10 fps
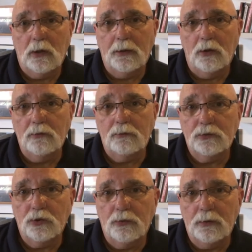I know
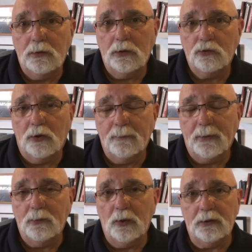during Chronic
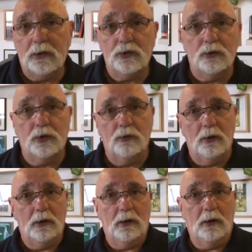Pain Week, did you
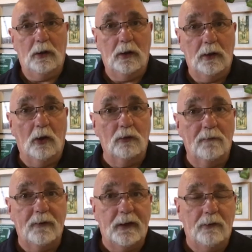do a longer
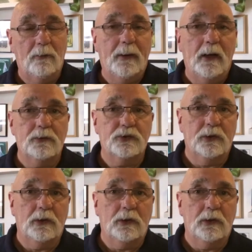video about